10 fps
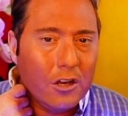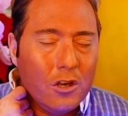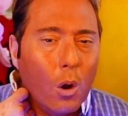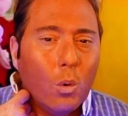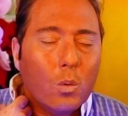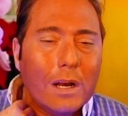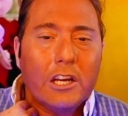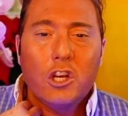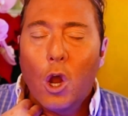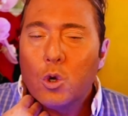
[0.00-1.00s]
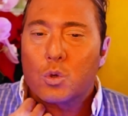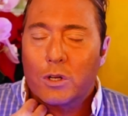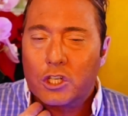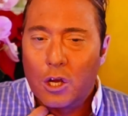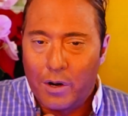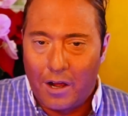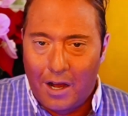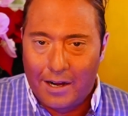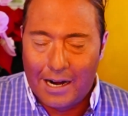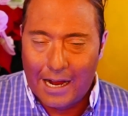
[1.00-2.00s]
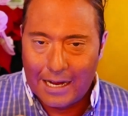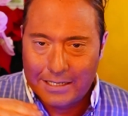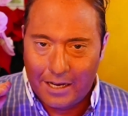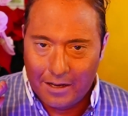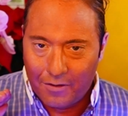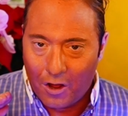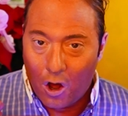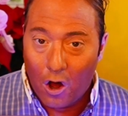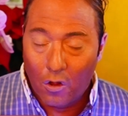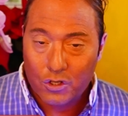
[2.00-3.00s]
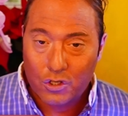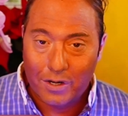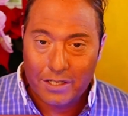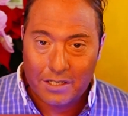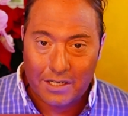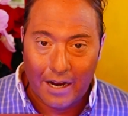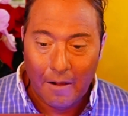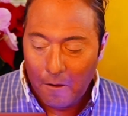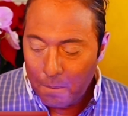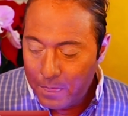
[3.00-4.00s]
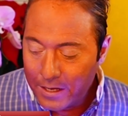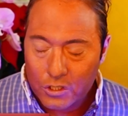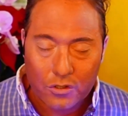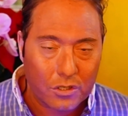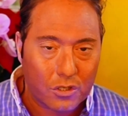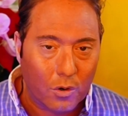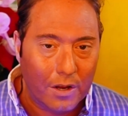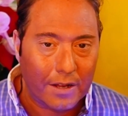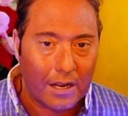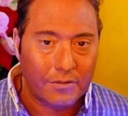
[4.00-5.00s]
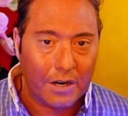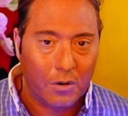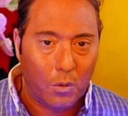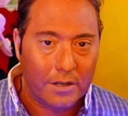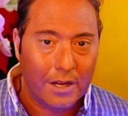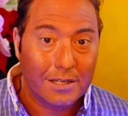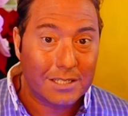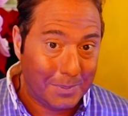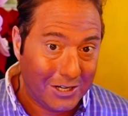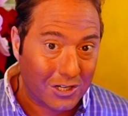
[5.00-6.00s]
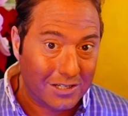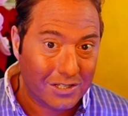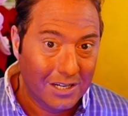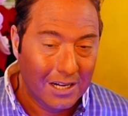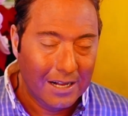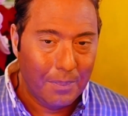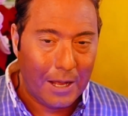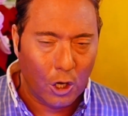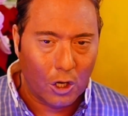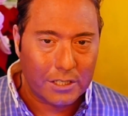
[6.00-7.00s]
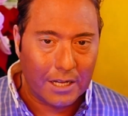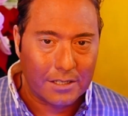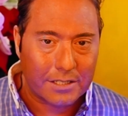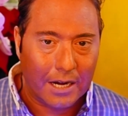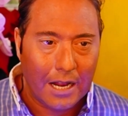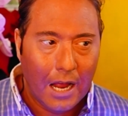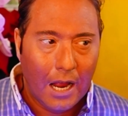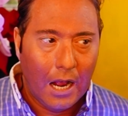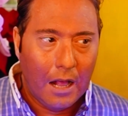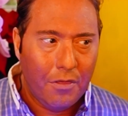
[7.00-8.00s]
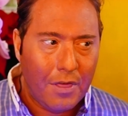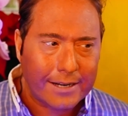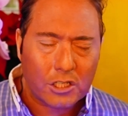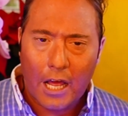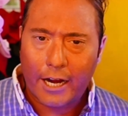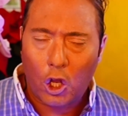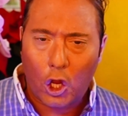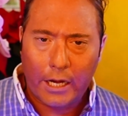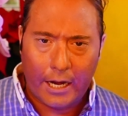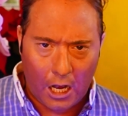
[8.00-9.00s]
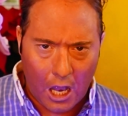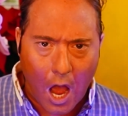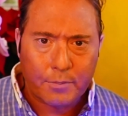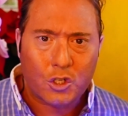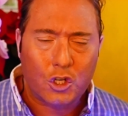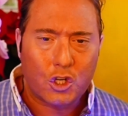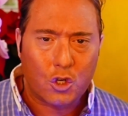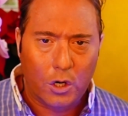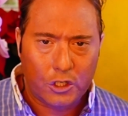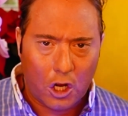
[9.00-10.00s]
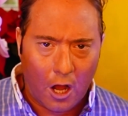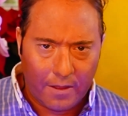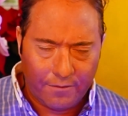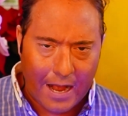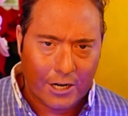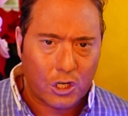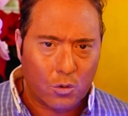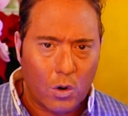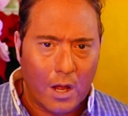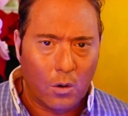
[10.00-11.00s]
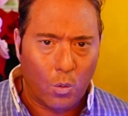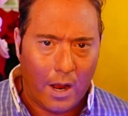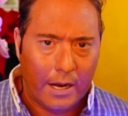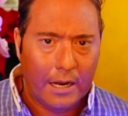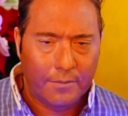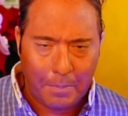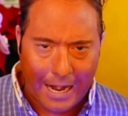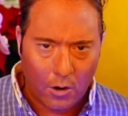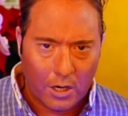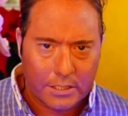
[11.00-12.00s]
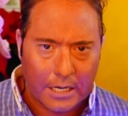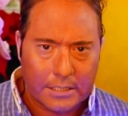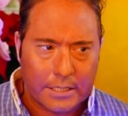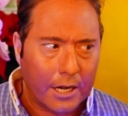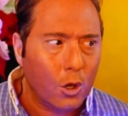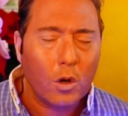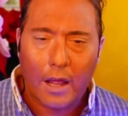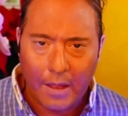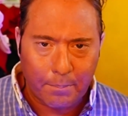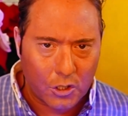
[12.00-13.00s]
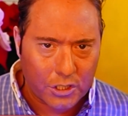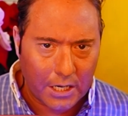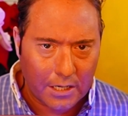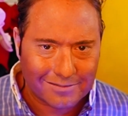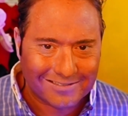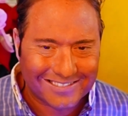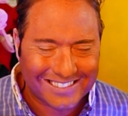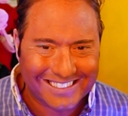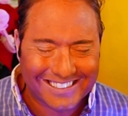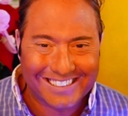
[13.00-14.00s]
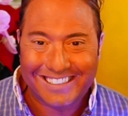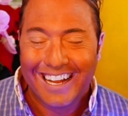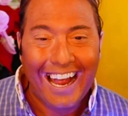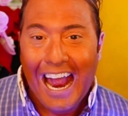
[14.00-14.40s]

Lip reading: No one really knows what's going on. And I got to tell you, of all the stories today, this is the story that left everyone speechless. They looked at it and said, that's like looking at a lobster shorts on the fashion runway in Paris and saying, who let that person in?